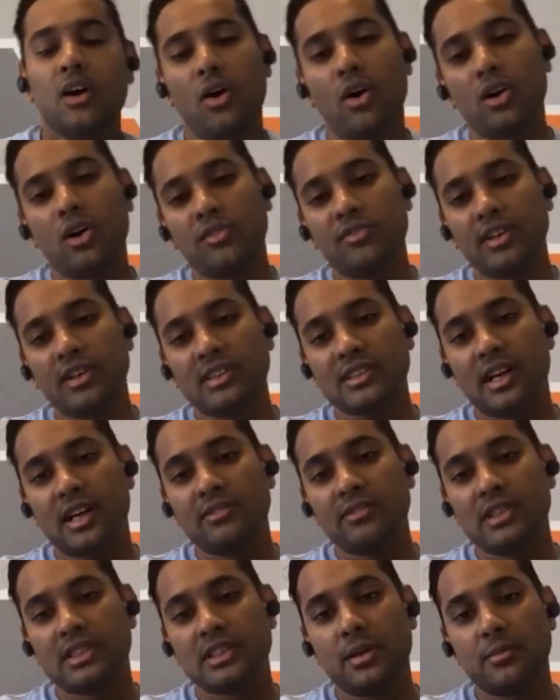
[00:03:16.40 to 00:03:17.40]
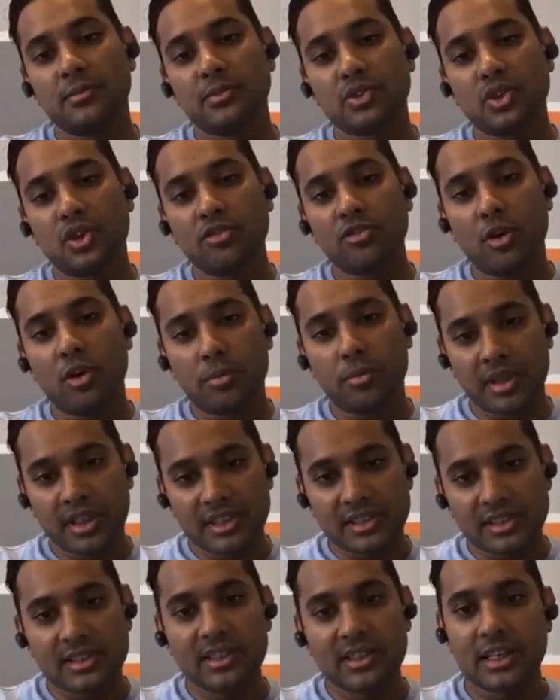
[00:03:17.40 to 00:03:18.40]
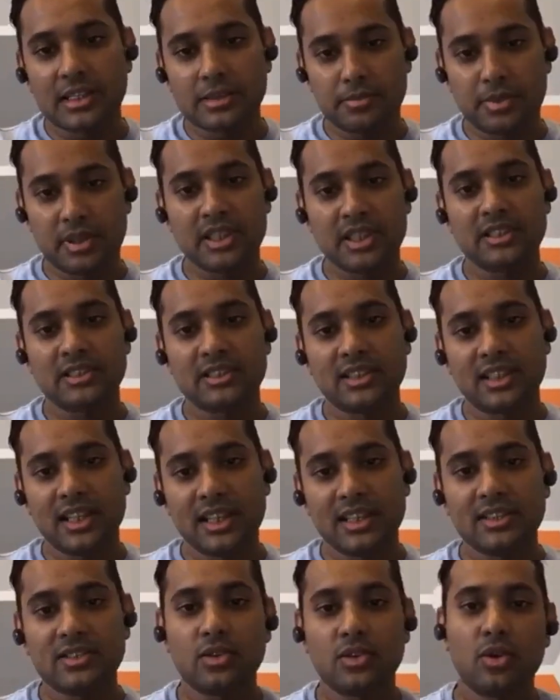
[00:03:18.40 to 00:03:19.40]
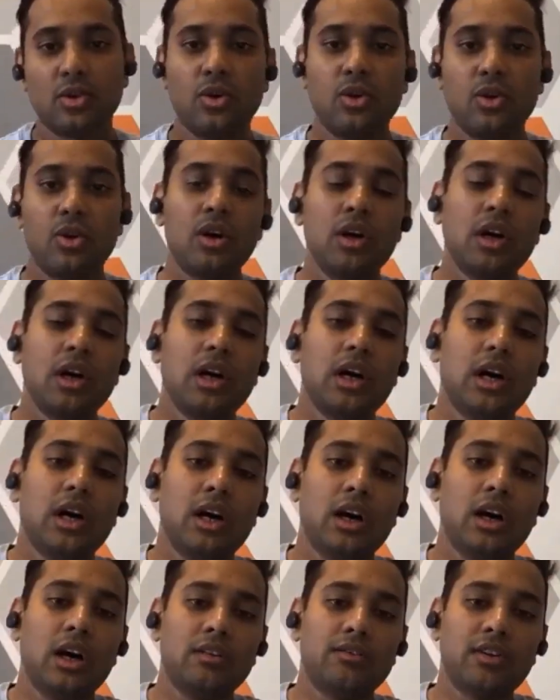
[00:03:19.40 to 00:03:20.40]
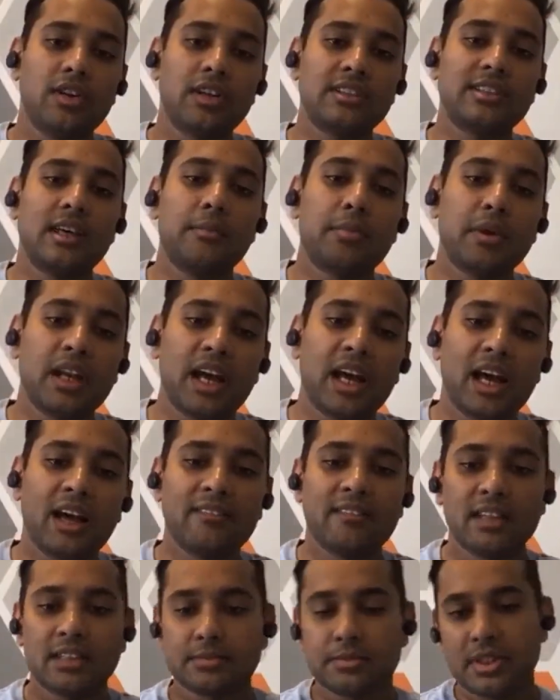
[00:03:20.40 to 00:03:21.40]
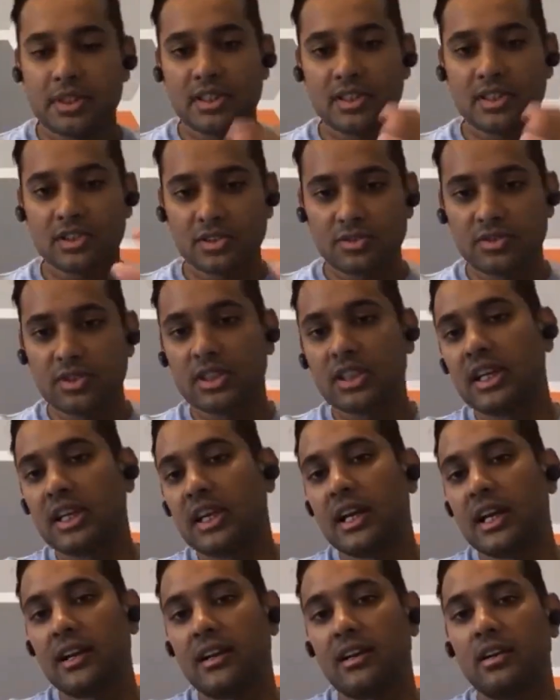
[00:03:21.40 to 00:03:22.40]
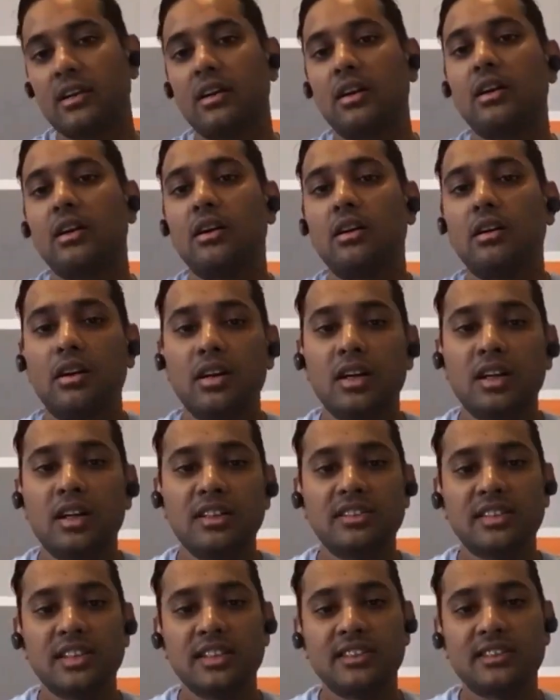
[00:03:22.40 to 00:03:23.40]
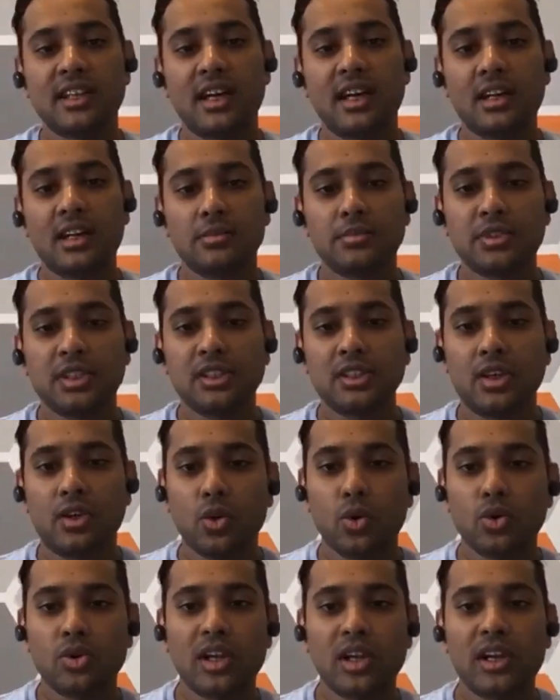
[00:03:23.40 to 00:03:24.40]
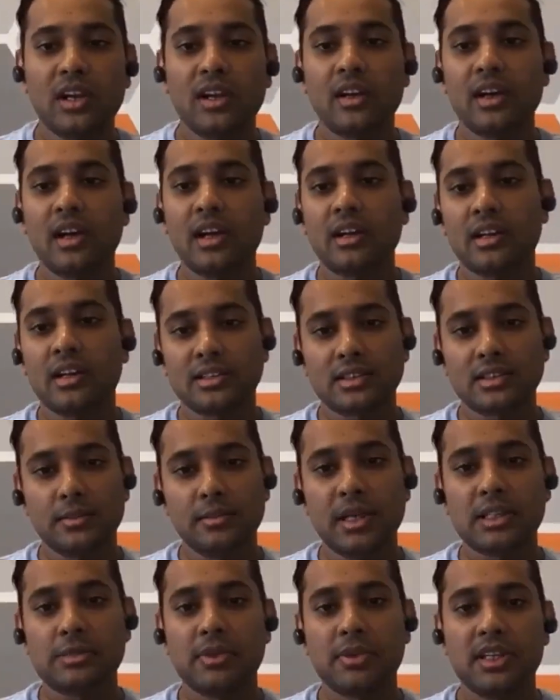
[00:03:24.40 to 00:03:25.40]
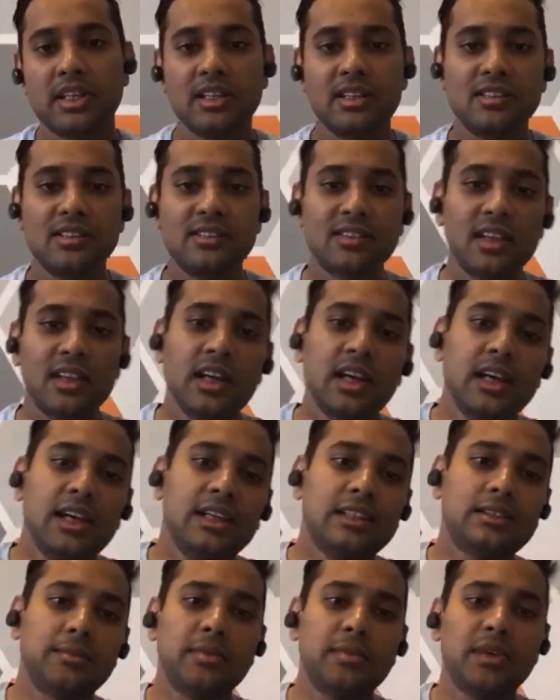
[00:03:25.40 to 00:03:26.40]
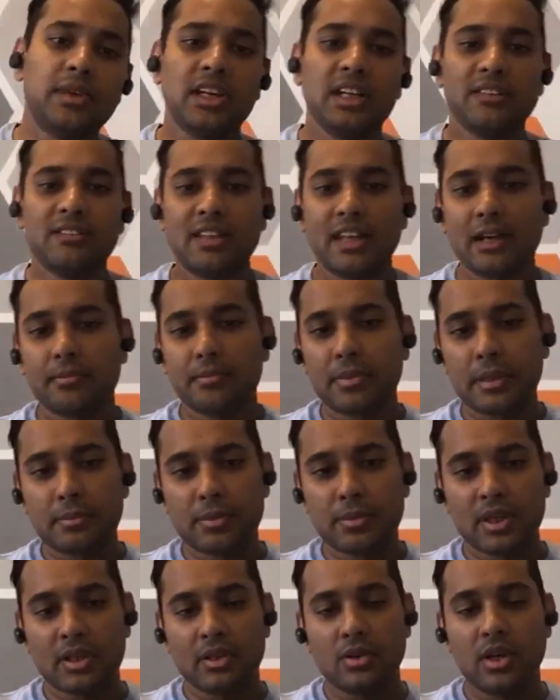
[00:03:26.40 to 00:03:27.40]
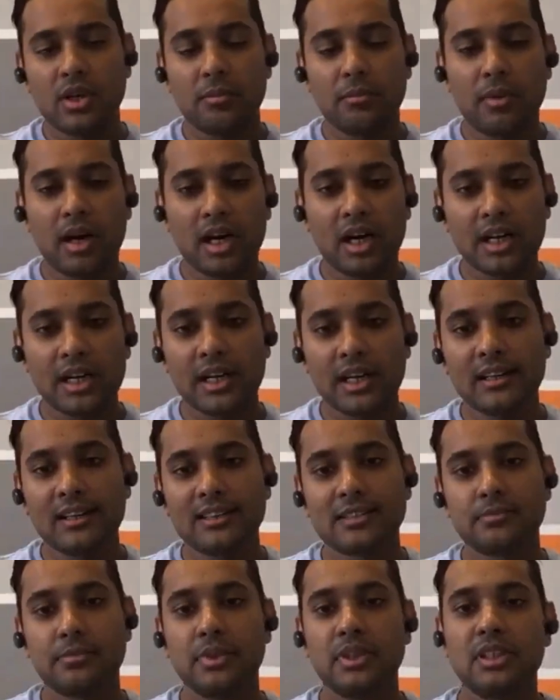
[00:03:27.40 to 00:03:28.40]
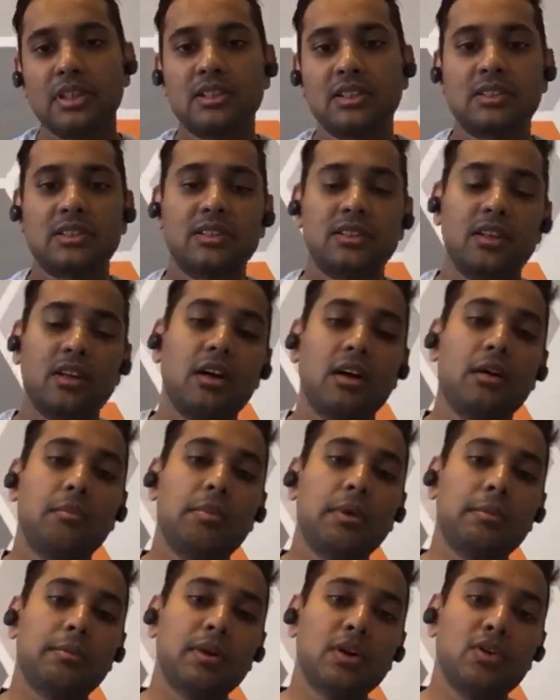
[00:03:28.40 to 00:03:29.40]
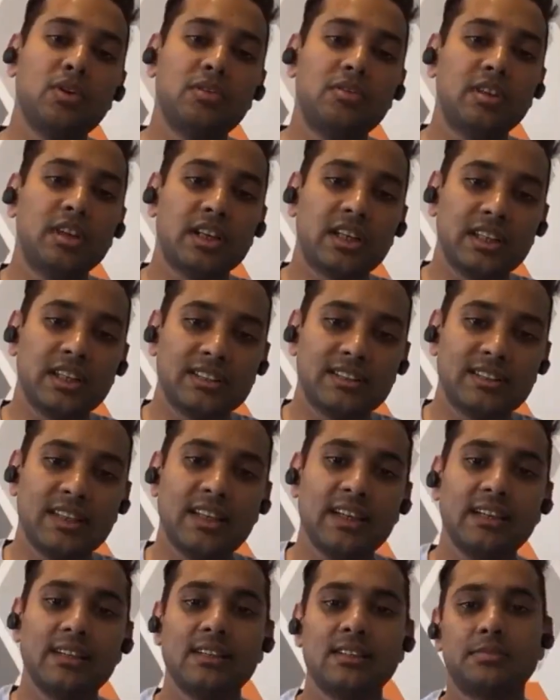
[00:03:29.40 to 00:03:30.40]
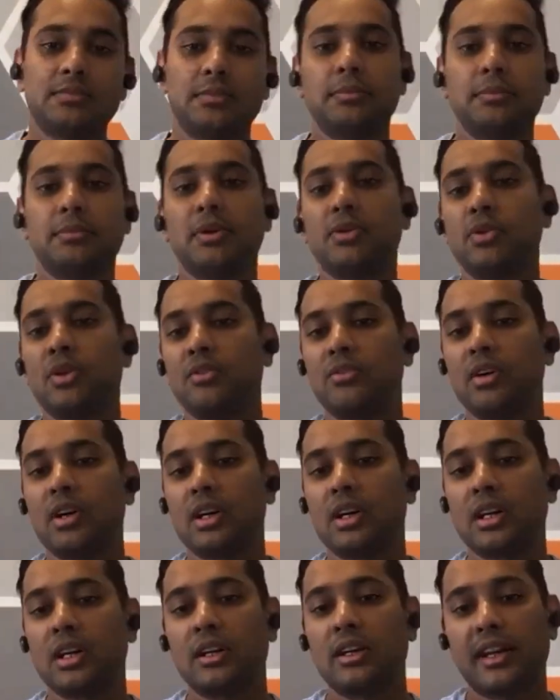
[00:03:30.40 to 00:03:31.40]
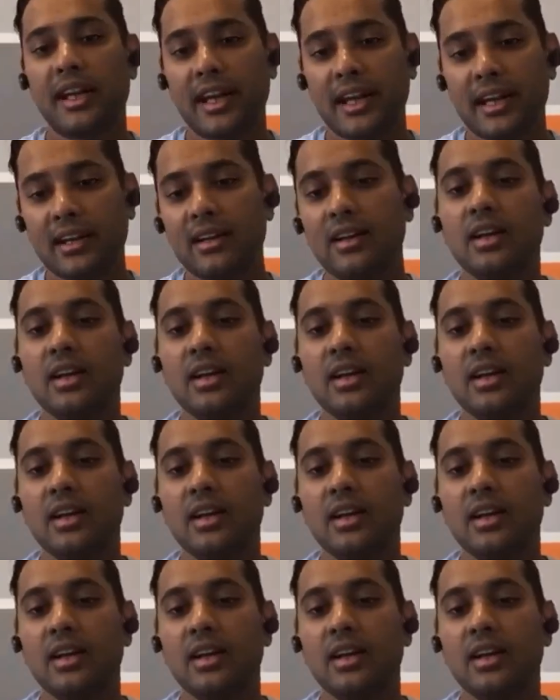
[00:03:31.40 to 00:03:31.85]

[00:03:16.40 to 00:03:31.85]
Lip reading: All of us come with some sort of operational expertise, right? So, for example, I have experience of working at early stage startups in growth and customer experience. Similarly, we have people who are marketing experts, people who have worked in sales, people who have worked in tech.